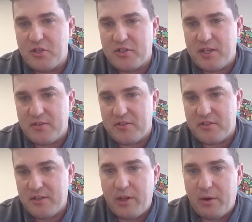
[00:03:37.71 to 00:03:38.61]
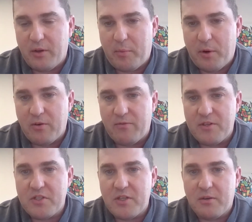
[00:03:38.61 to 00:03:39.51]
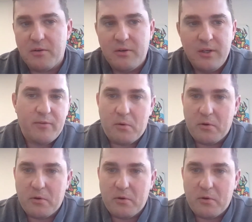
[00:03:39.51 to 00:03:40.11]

since the early part of this year, but of